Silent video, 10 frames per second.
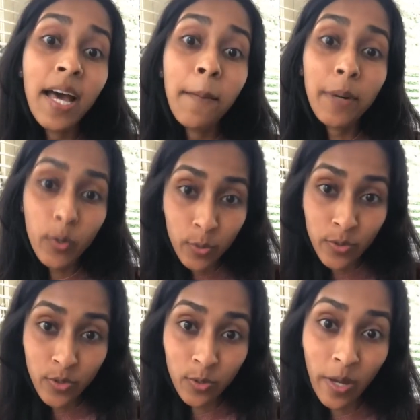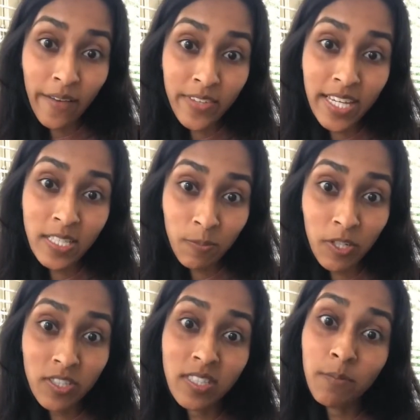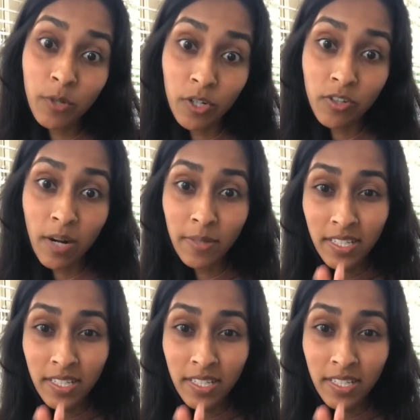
but also having experience in programming.